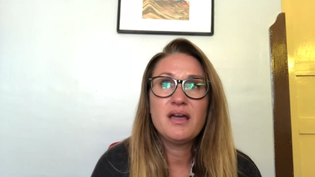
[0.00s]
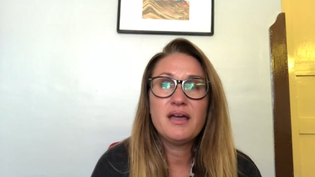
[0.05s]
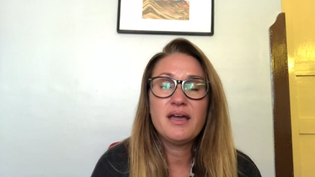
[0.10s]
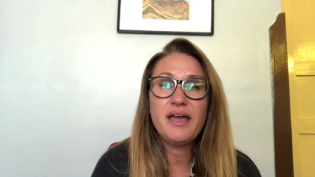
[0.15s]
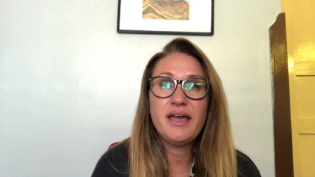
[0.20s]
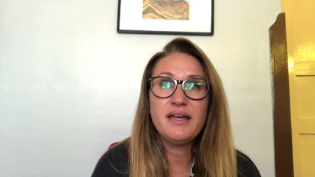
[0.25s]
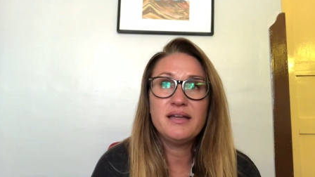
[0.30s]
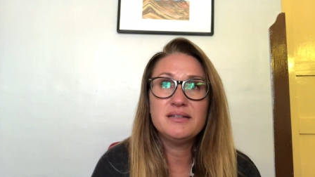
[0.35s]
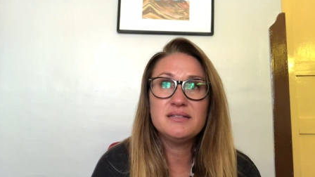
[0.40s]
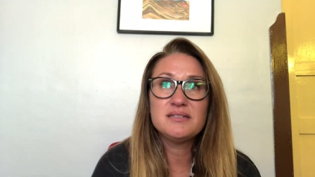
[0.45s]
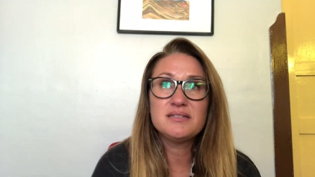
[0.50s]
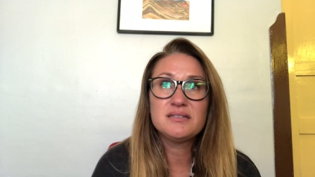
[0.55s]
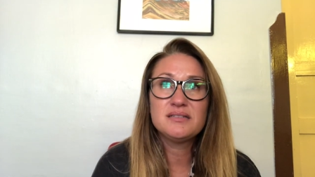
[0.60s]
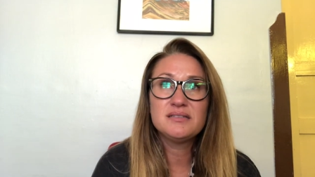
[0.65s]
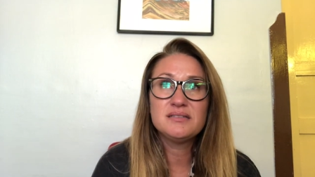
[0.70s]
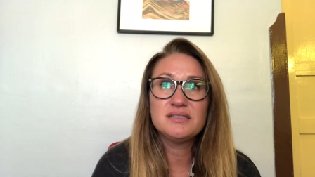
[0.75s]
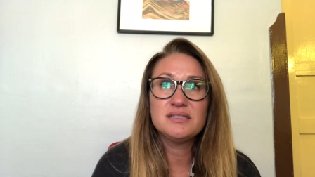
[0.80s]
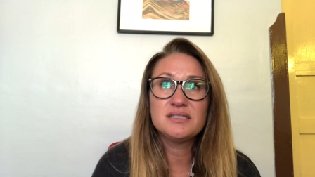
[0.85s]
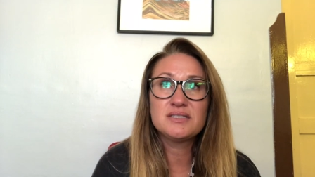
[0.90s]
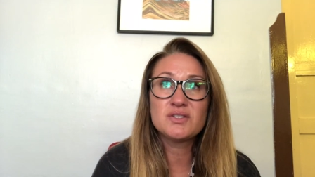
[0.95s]
And
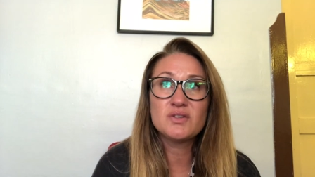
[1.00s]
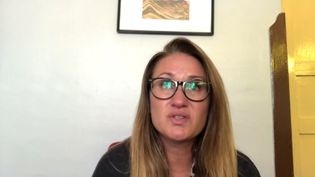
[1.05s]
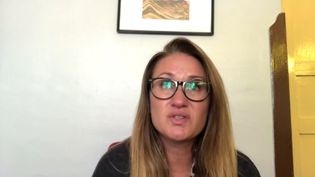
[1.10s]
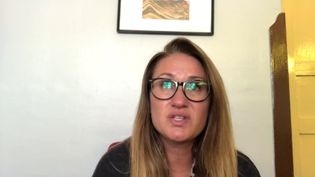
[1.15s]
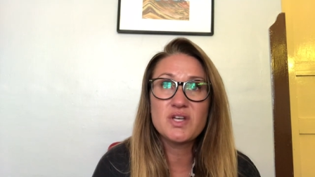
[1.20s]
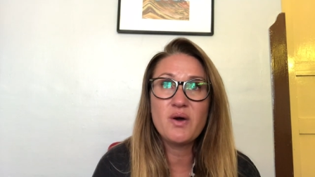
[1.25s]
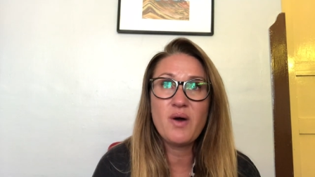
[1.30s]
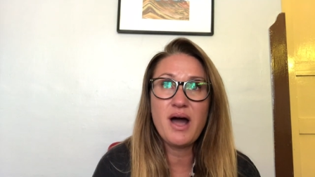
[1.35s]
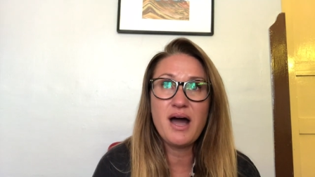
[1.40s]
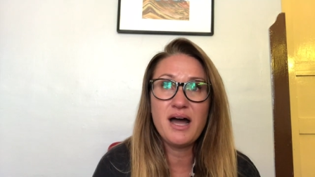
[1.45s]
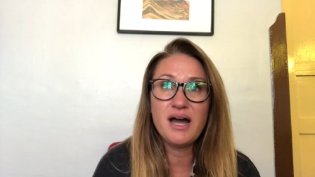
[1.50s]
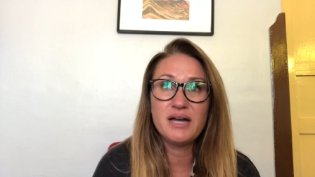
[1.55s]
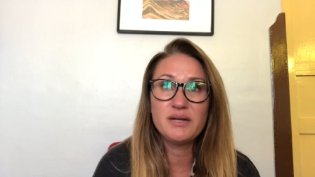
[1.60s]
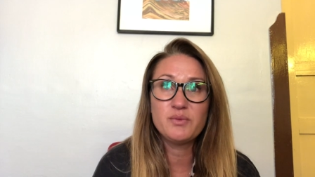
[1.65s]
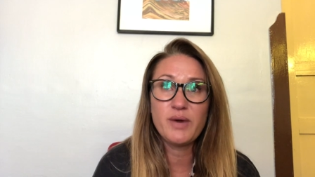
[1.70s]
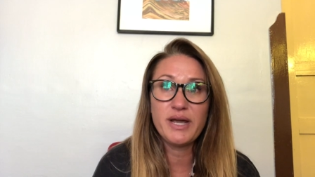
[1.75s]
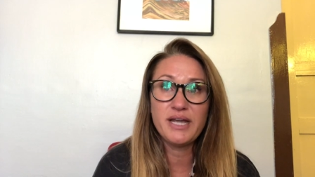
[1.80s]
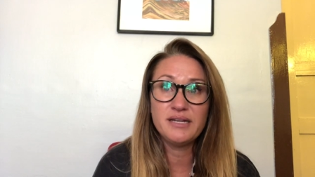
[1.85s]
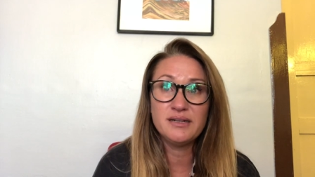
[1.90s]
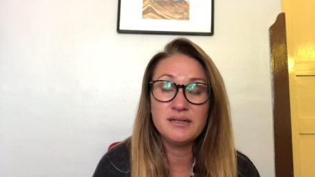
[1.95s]
it's also hard
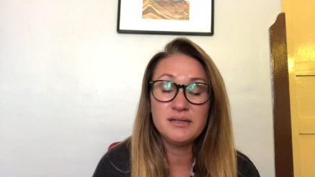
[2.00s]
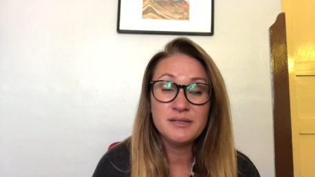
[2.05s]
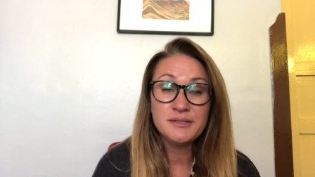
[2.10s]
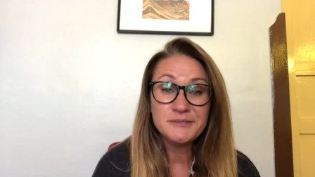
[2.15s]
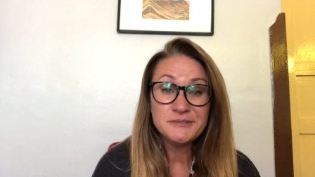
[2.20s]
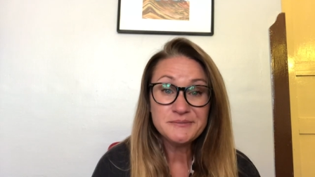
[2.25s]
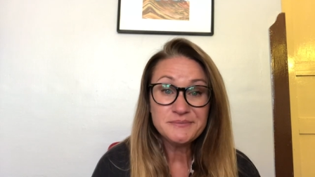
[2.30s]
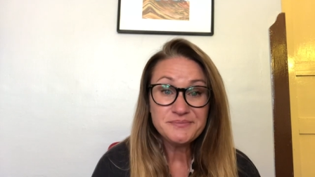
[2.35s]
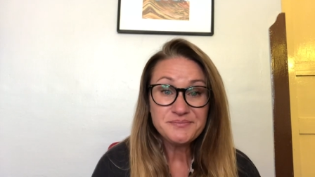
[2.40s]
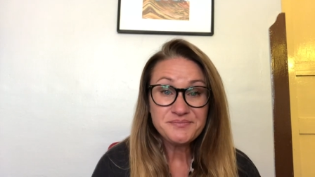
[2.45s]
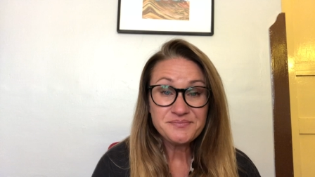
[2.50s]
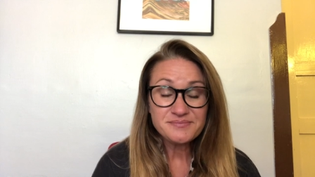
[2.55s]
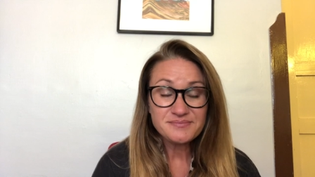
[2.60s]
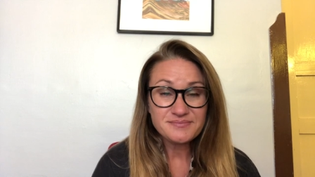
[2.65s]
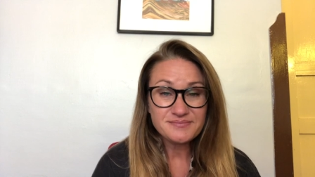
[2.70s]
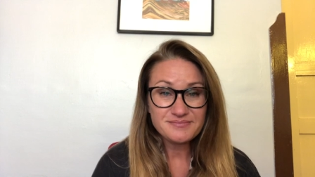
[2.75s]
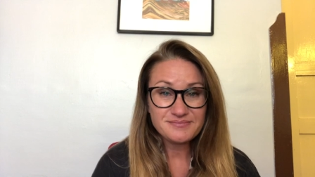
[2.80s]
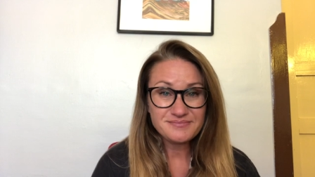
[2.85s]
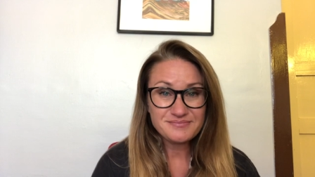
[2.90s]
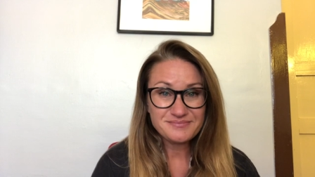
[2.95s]
when
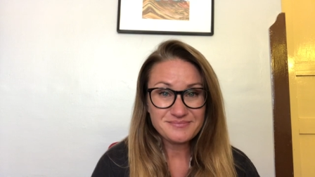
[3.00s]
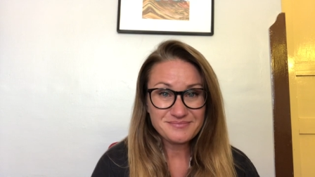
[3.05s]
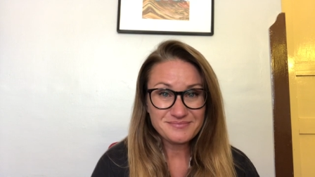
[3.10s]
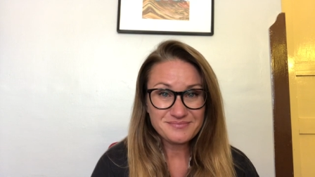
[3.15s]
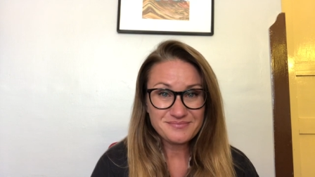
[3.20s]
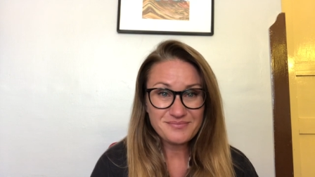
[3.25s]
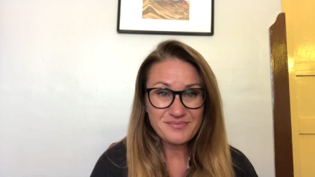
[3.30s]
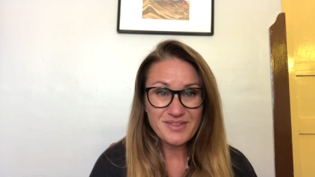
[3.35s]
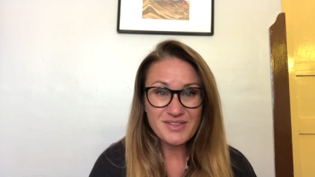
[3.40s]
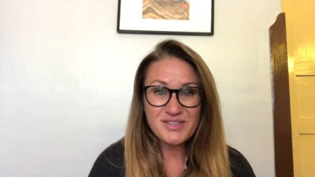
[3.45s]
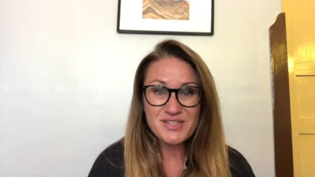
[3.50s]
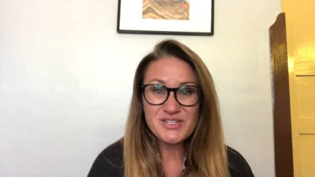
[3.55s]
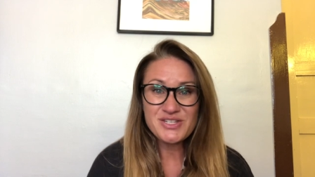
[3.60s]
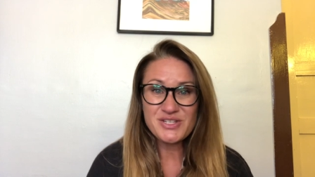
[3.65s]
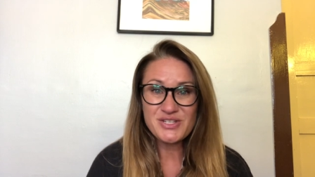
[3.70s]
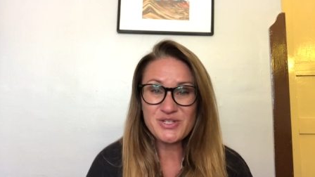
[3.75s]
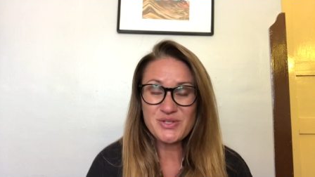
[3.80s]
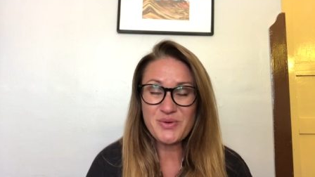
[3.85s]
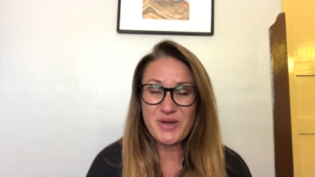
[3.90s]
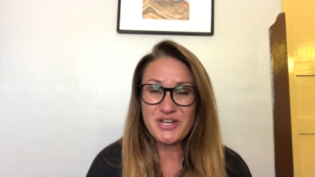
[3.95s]
the
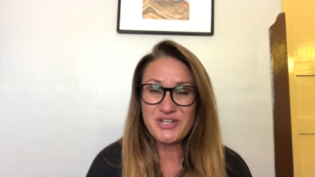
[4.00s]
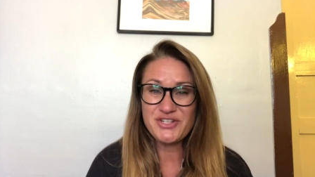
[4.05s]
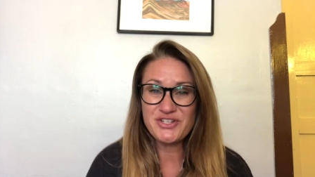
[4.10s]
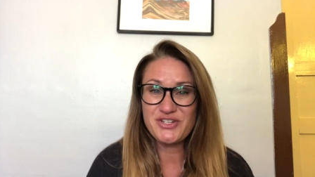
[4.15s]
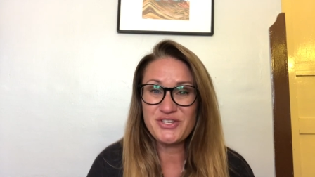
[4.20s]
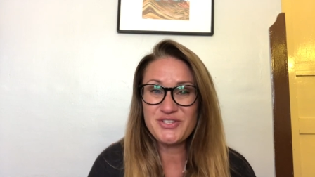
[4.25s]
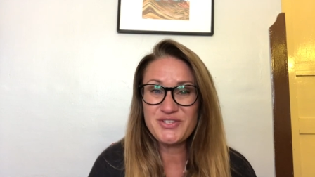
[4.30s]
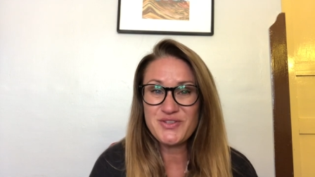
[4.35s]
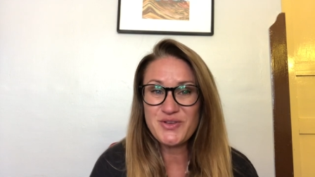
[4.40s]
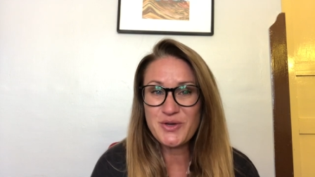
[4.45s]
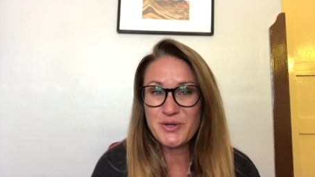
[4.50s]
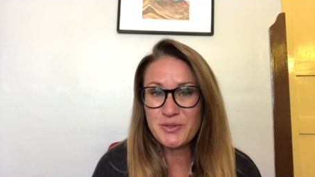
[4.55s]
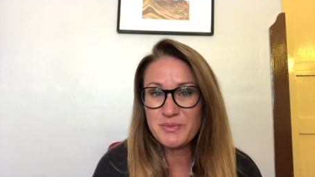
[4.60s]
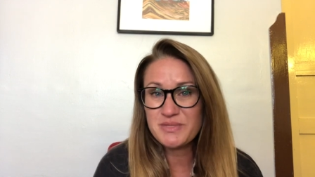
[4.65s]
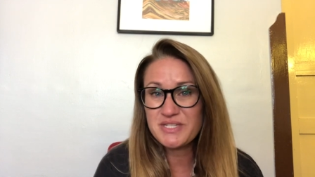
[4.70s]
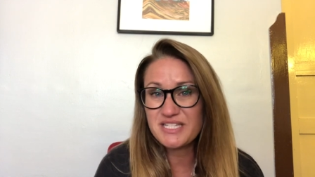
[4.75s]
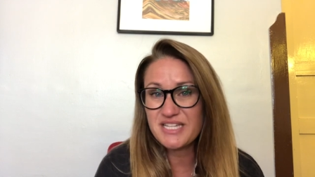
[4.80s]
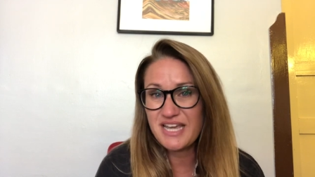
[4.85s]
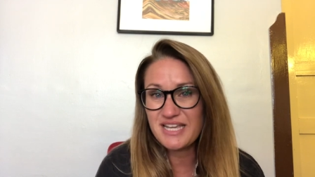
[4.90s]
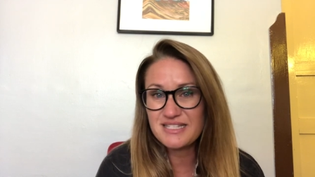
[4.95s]
situation and
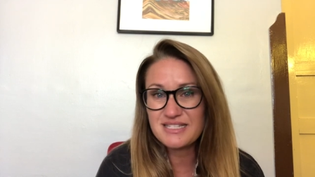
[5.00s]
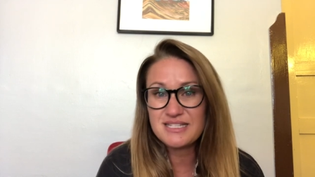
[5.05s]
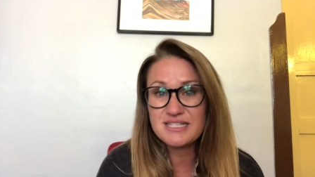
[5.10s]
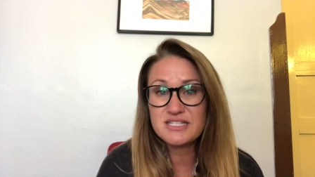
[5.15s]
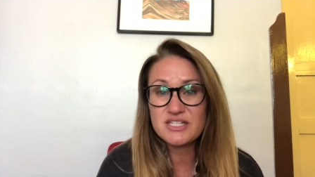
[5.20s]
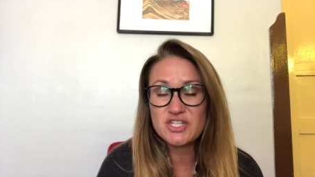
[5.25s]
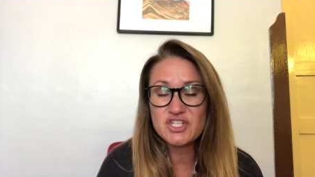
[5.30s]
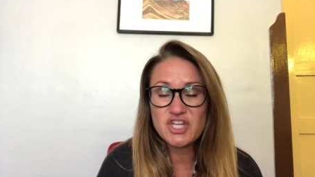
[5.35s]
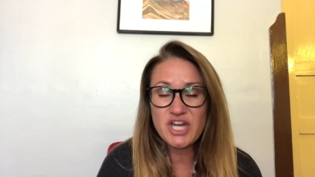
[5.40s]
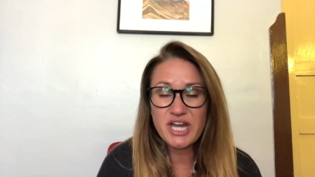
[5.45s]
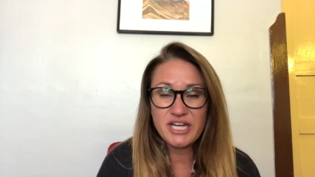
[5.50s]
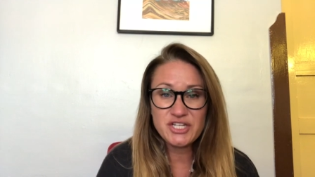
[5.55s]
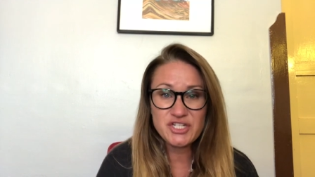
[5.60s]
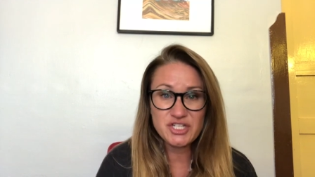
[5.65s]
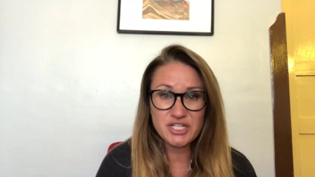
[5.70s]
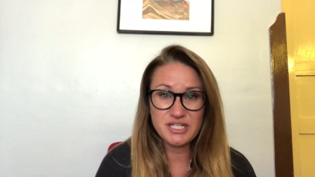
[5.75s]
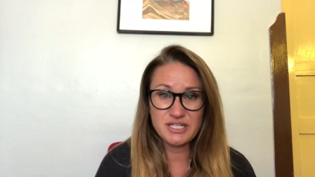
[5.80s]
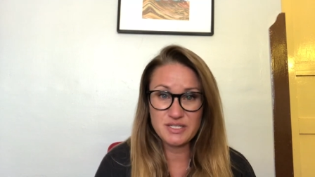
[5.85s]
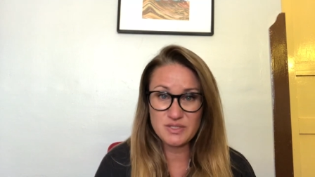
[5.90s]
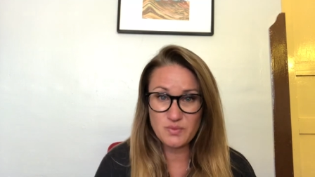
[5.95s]
circumstances are
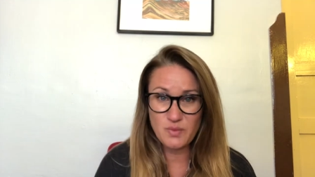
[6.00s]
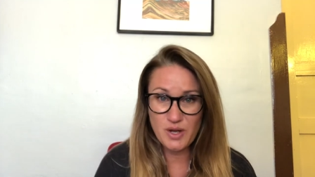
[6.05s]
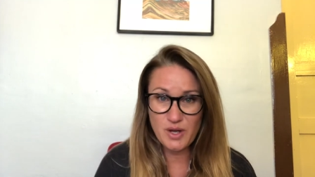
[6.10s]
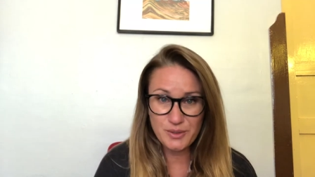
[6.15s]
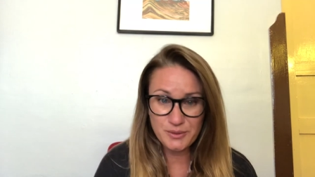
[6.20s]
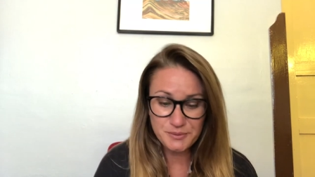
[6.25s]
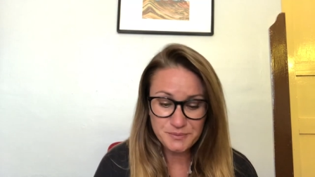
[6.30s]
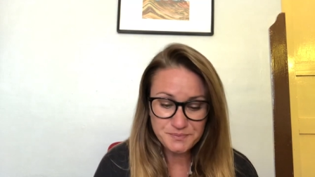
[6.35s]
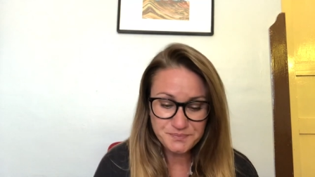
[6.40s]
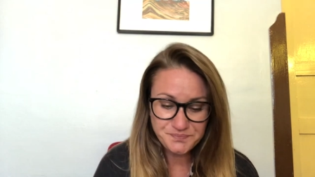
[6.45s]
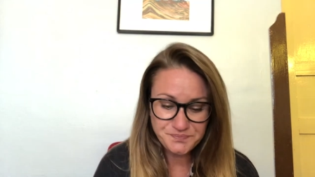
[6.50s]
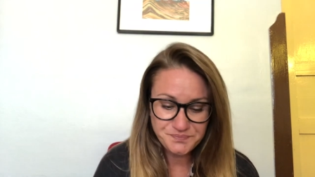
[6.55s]
changing as well.